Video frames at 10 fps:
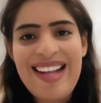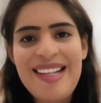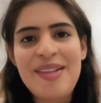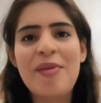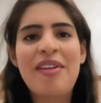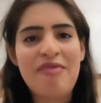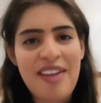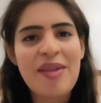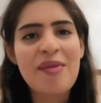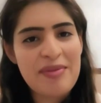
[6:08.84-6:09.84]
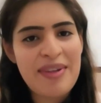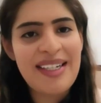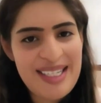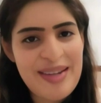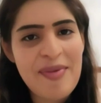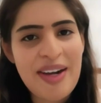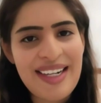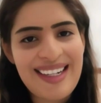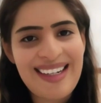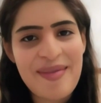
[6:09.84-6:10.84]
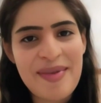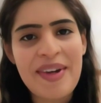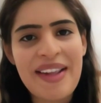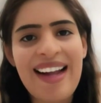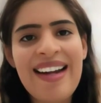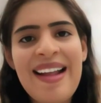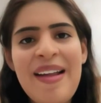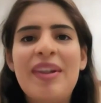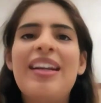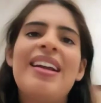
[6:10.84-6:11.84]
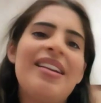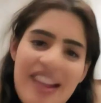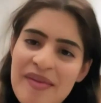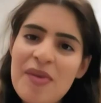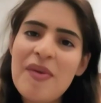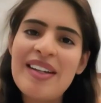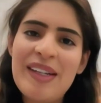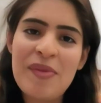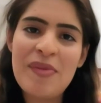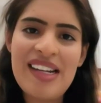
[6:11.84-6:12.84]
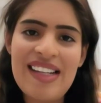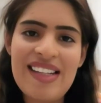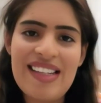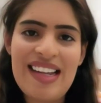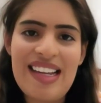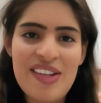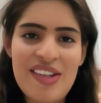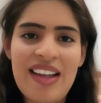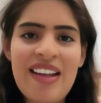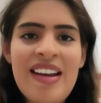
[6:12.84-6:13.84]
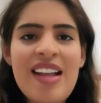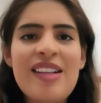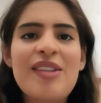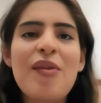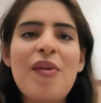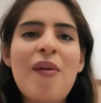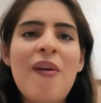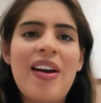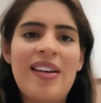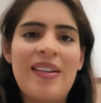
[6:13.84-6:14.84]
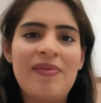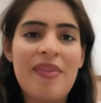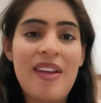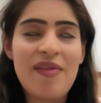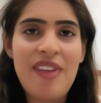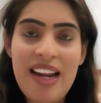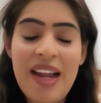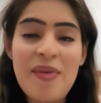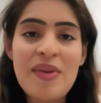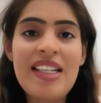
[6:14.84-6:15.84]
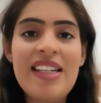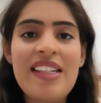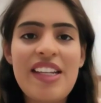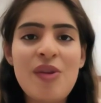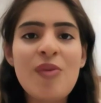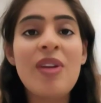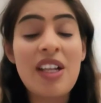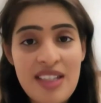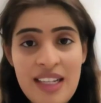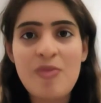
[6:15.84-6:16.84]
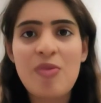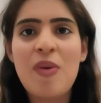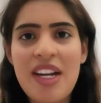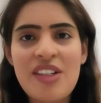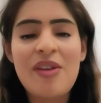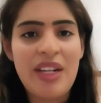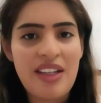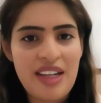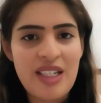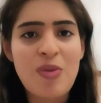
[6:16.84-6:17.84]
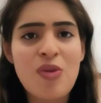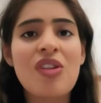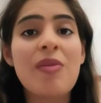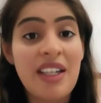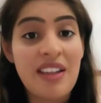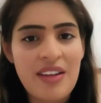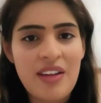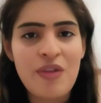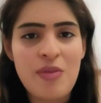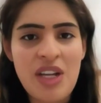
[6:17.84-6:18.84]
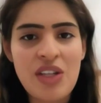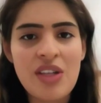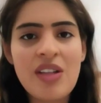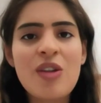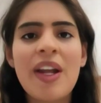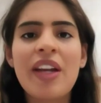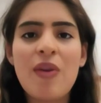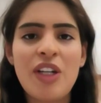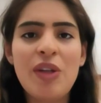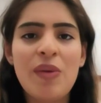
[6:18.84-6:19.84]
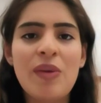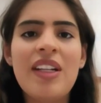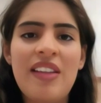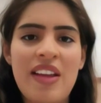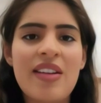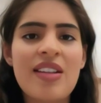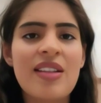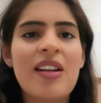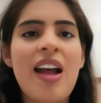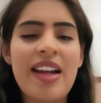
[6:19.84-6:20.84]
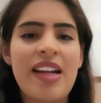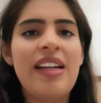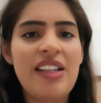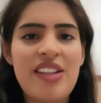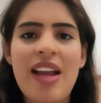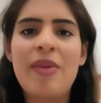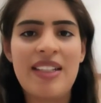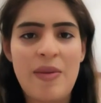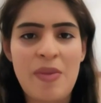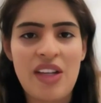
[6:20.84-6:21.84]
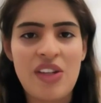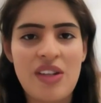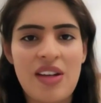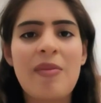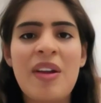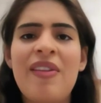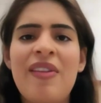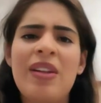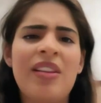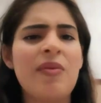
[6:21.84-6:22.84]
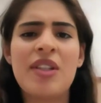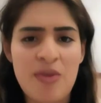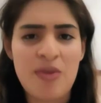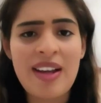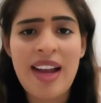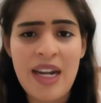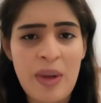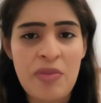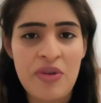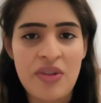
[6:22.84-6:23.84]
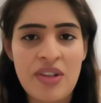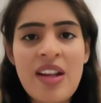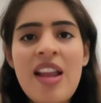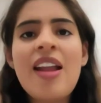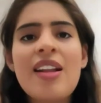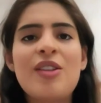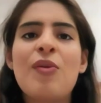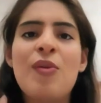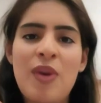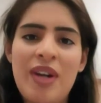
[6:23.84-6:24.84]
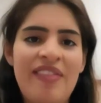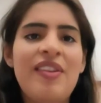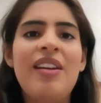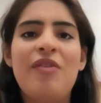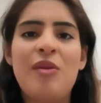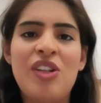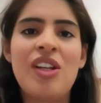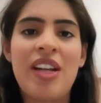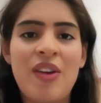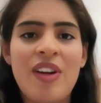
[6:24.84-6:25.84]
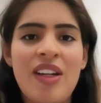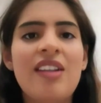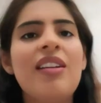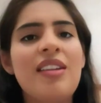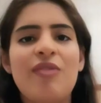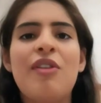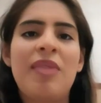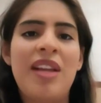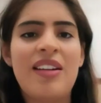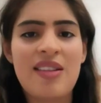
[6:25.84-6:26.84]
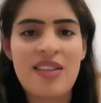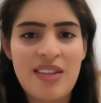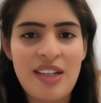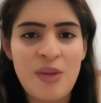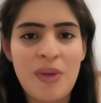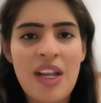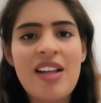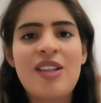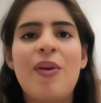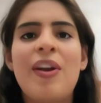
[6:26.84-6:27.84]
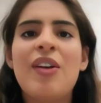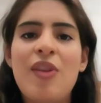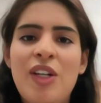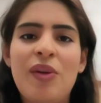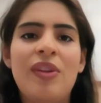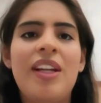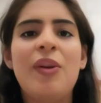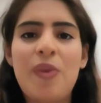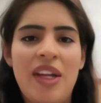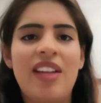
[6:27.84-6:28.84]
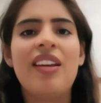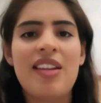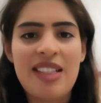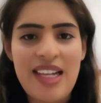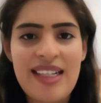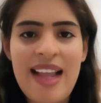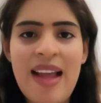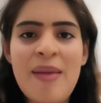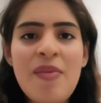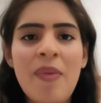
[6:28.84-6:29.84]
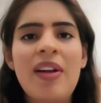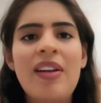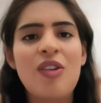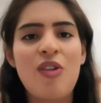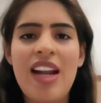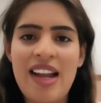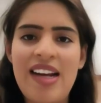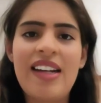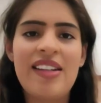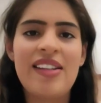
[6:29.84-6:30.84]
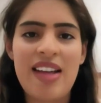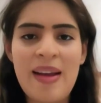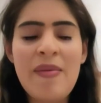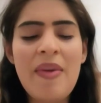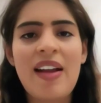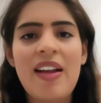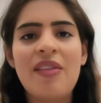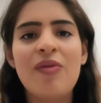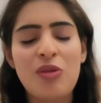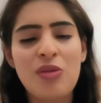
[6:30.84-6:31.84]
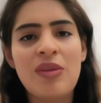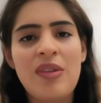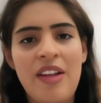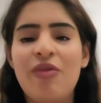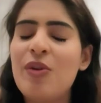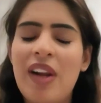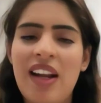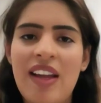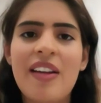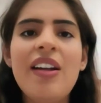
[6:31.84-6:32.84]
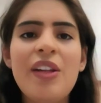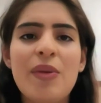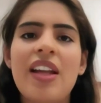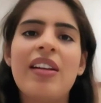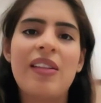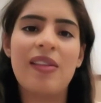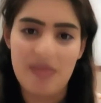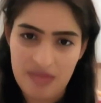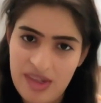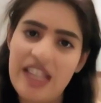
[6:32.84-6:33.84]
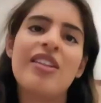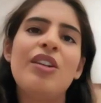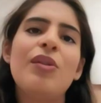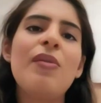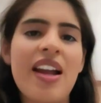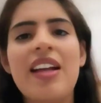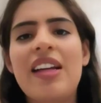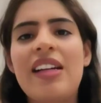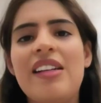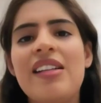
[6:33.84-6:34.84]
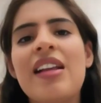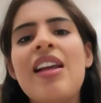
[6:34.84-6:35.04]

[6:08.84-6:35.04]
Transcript: So my father was a bit disappointed about that, but I never wanted to be an engineer. So when I was in DU, because it provides you a better exposure, better information, so I got to know that there is a IIT JAM examination. In my family, there was no academic person, so whatever information I got, it is from that institute. So I got to know that okay, there is an exam called IIT JAM, and through if you clear it, you can get into IITs.